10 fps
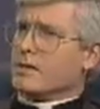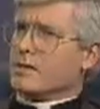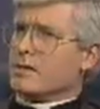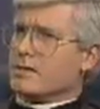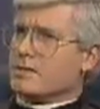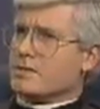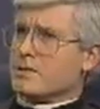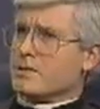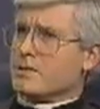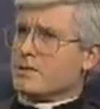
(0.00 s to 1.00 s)
is
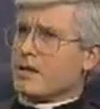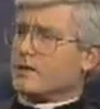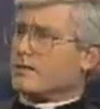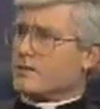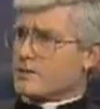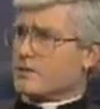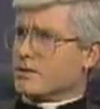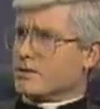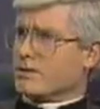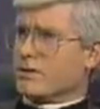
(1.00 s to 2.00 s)
not just
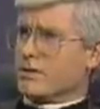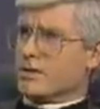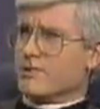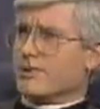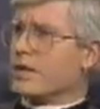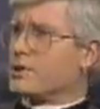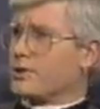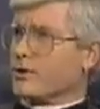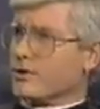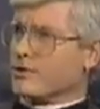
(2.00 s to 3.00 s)
the authority of
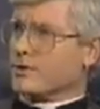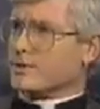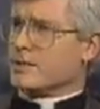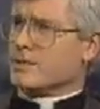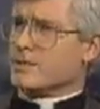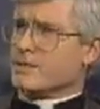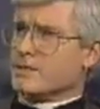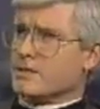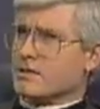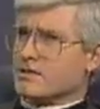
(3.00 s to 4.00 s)
nature, it
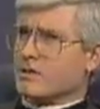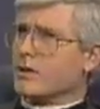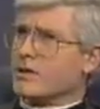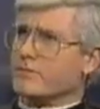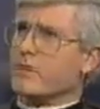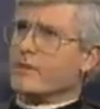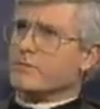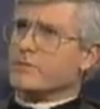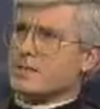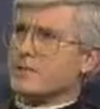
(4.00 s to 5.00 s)
is the authority of God
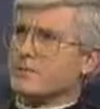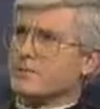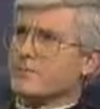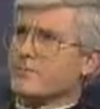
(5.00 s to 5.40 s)
himself.